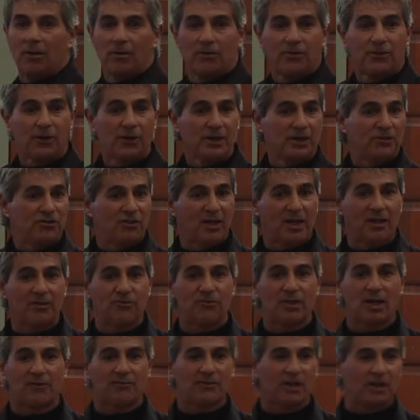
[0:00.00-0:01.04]
30
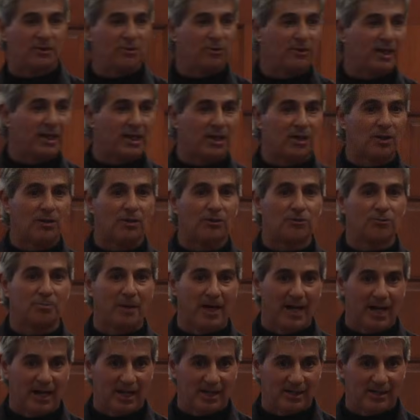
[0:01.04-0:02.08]
seconds after I do that, he calls
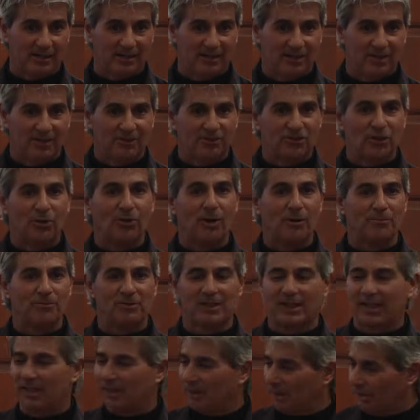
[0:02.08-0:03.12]
back. So I'm
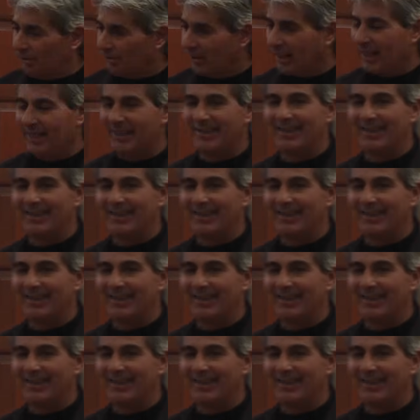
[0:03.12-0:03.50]
saying, okay,